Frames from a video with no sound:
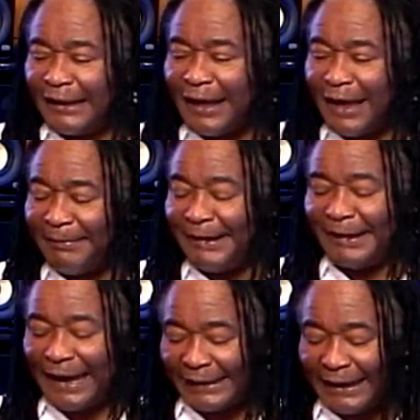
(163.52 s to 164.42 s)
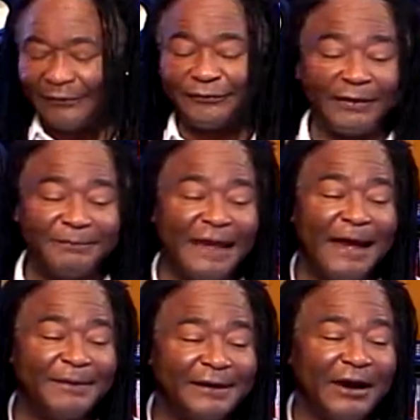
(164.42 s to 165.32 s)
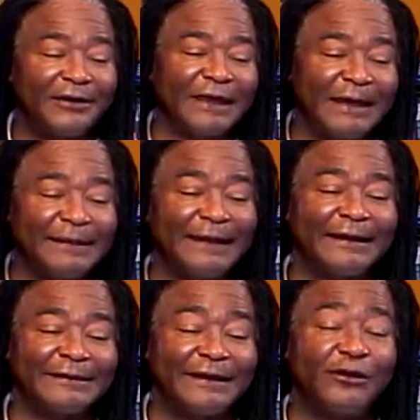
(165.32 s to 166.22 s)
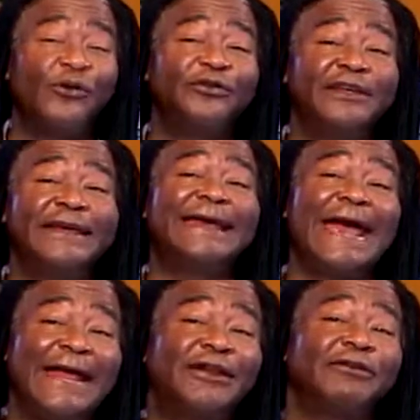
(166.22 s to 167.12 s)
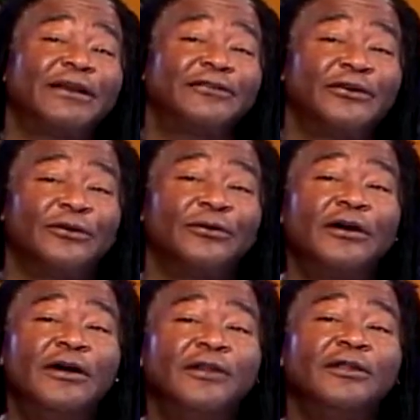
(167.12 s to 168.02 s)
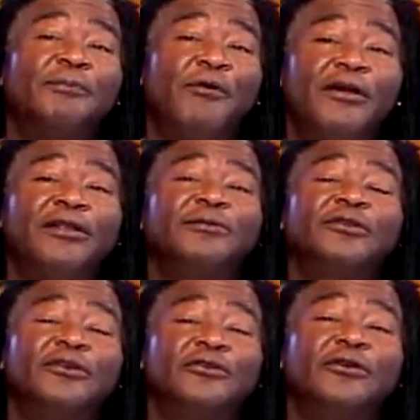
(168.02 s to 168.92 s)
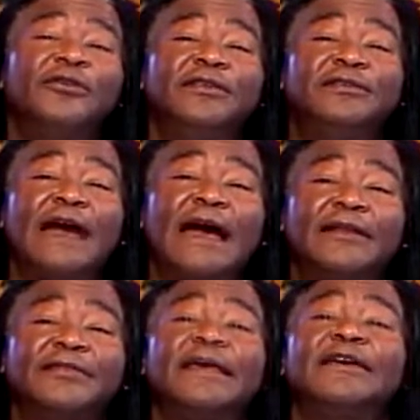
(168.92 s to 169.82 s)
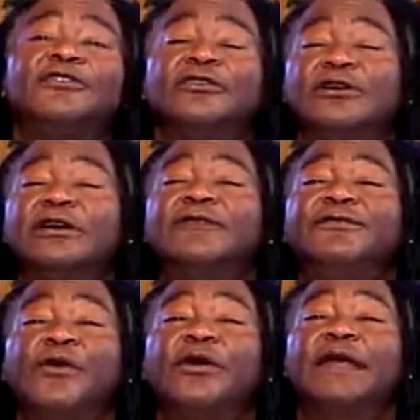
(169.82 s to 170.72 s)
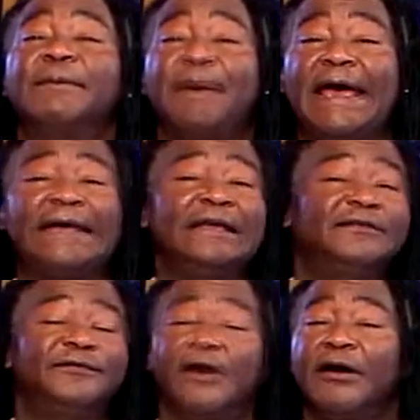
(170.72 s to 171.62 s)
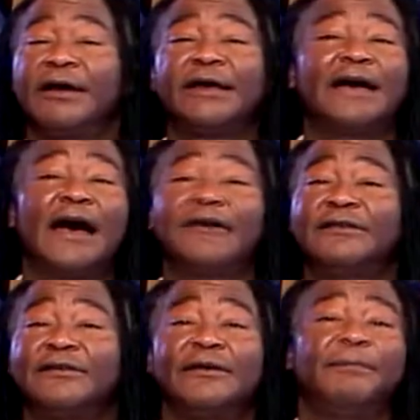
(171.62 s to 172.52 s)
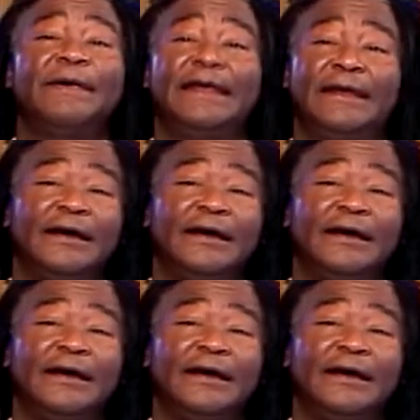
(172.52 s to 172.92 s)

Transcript: I mean, I guess for him, yeah, because, like I said, who's he catering to? The point is, when you do these kind of things, you're looking for an impact. He's very conscious of media.